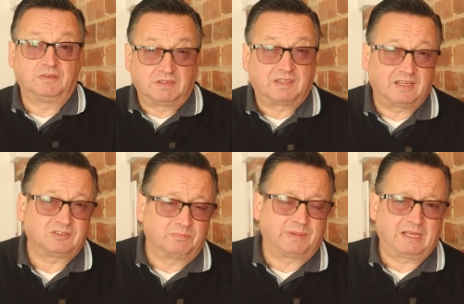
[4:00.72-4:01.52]

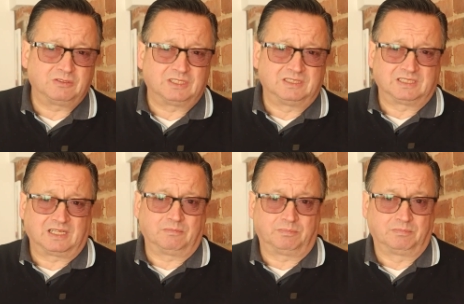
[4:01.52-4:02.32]
£50,000 into
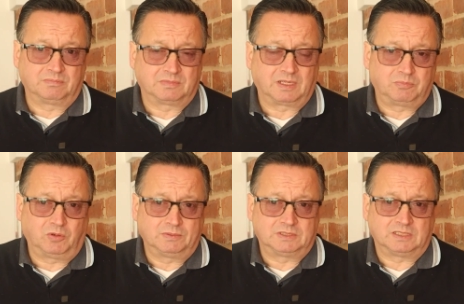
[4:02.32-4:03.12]
that, that
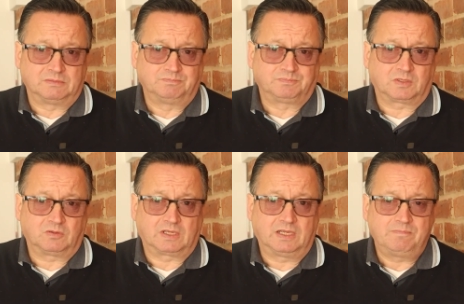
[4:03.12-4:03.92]
property.
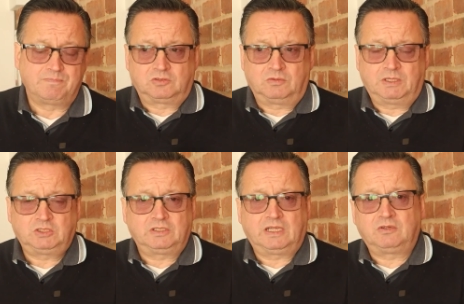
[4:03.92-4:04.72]
Okay, so
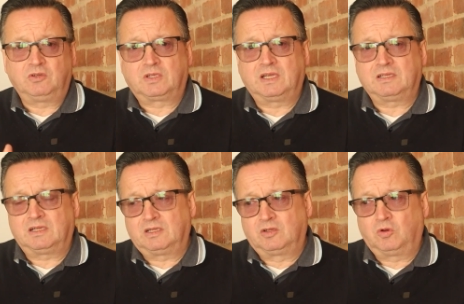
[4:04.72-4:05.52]
imagine now you
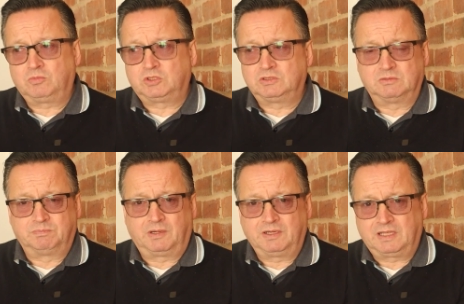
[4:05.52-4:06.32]
get an option to
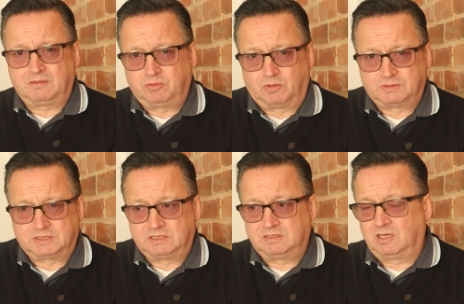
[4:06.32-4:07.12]
buy that
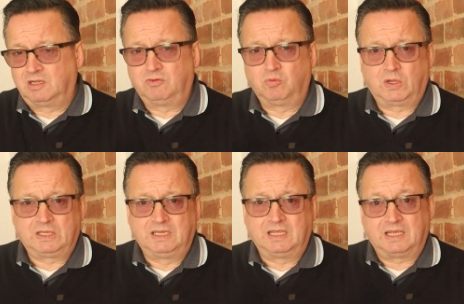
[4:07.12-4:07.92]
property over
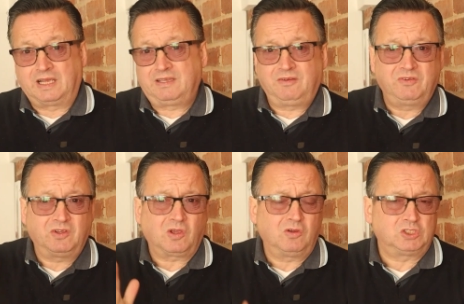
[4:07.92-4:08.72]
one year, and you've
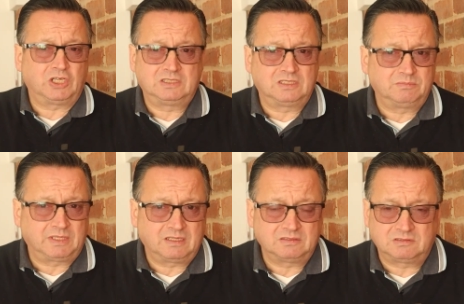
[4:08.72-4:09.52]
negotiated him
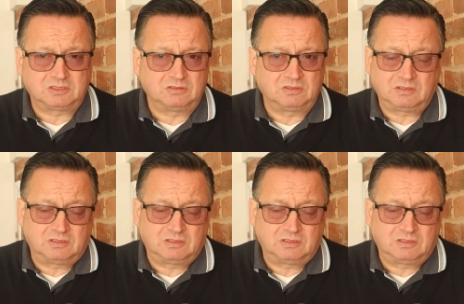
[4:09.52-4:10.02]
down to